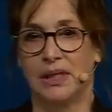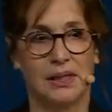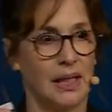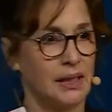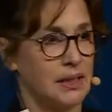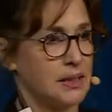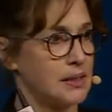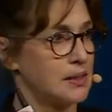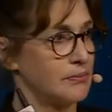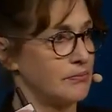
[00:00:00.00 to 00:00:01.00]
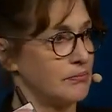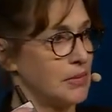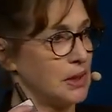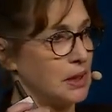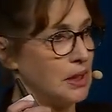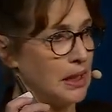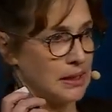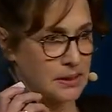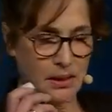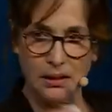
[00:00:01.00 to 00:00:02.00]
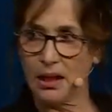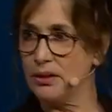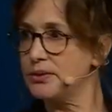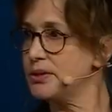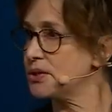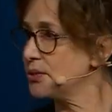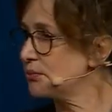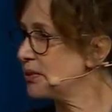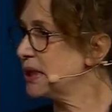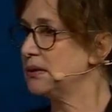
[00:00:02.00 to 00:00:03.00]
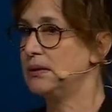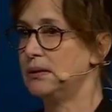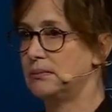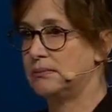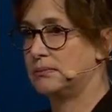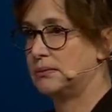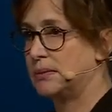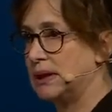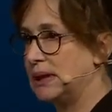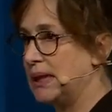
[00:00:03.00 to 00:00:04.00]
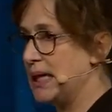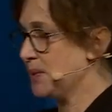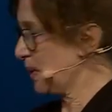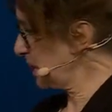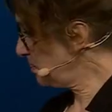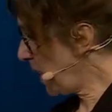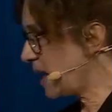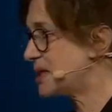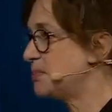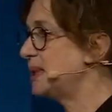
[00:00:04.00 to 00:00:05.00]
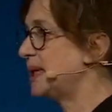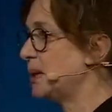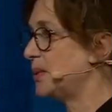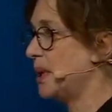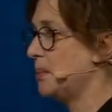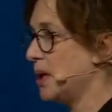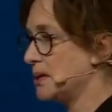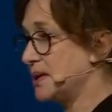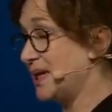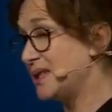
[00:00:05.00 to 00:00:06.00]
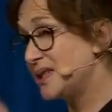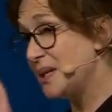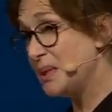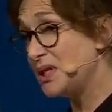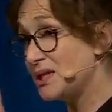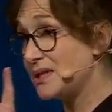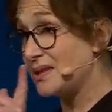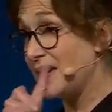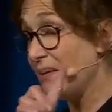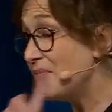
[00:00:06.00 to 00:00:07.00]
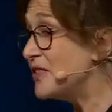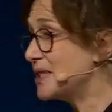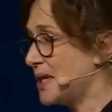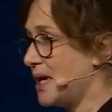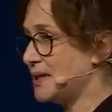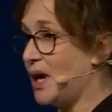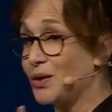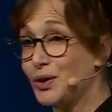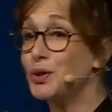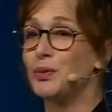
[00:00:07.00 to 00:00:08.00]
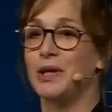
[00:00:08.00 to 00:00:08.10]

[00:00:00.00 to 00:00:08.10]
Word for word: that is as close to real as we can possibly get with our models. Now, let me just emphasize how good